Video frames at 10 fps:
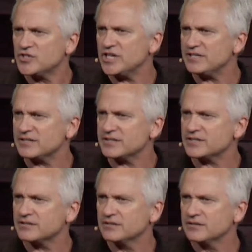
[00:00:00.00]

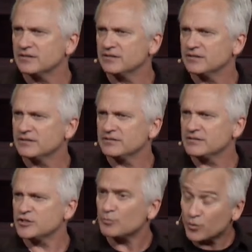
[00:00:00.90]
Jesus,
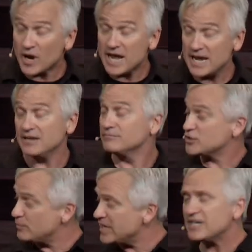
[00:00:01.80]
to pray,
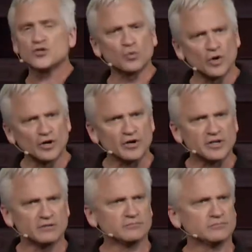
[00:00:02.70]
to be in His Word,
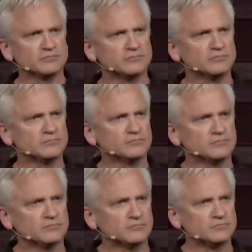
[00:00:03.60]

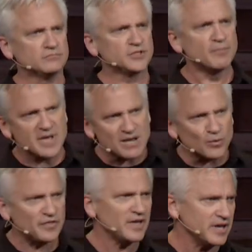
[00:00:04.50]
to meet
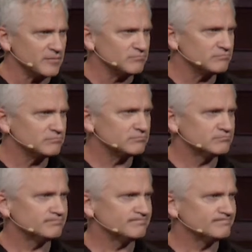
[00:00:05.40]
with Him,
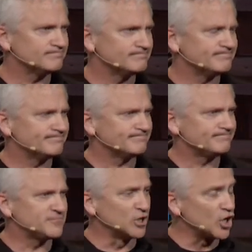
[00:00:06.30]

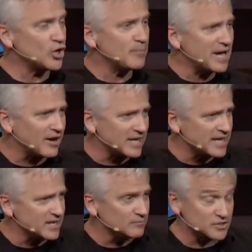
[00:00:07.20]
to learn about
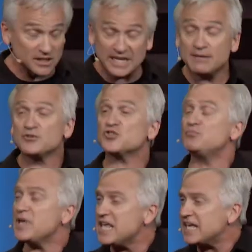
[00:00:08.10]
Him, to let Him
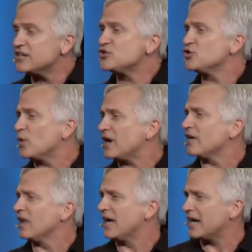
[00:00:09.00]
speak into
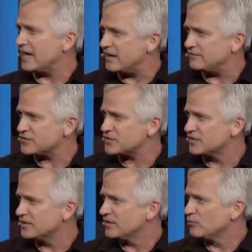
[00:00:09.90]
our lives,
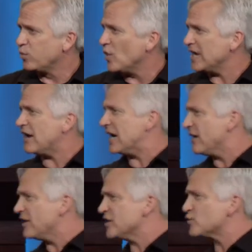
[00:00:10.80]
point out
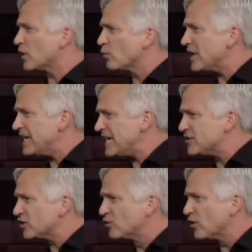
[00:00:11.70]
areas where we
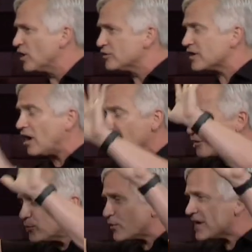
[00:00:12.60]
need to grow, to
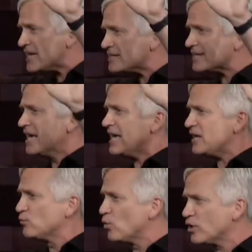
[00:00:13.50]
offer praise
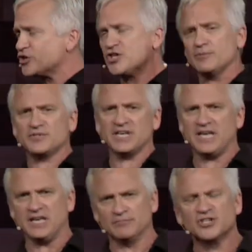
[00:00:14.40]
and worship to
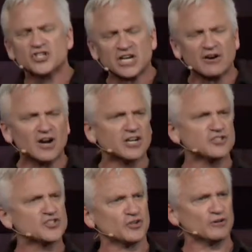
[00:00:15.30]
Him, to share our
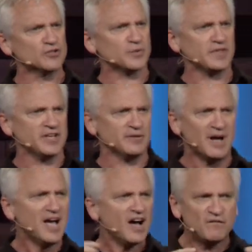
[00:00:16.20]
concerns with Him.
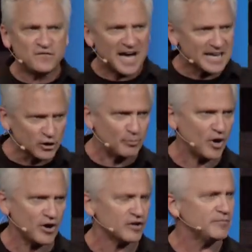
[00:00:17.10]
A vital
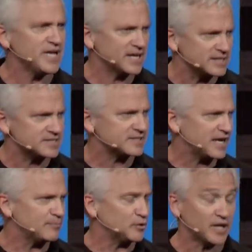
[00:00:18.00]
part of being a
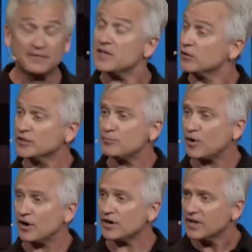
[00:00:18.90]
disciple, not the only
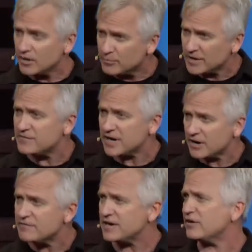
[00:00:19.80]
part, but a
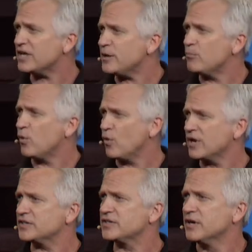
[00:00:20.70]
very, very
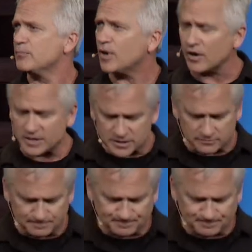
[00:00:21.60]
important part.